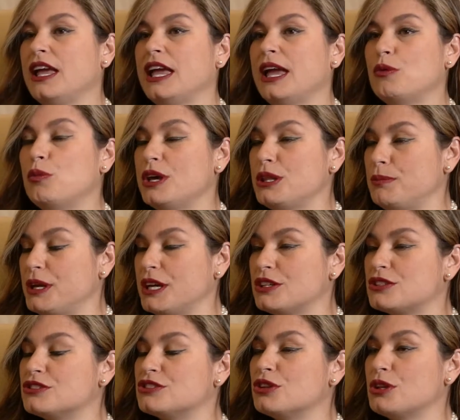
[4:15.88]
with
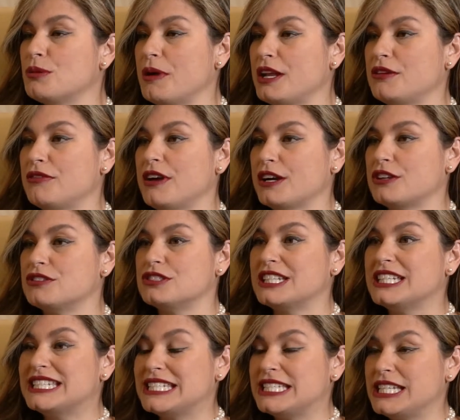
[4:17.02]
pictures so the manufacturers
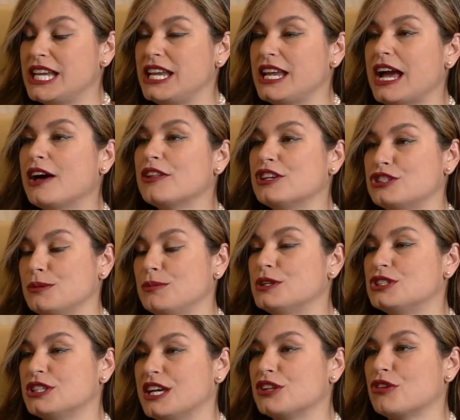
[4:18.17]
could see how they should put
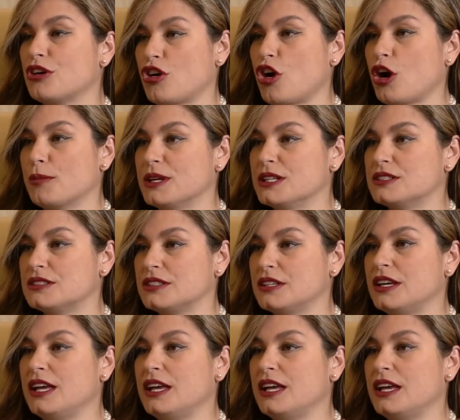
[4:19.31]
together our garments.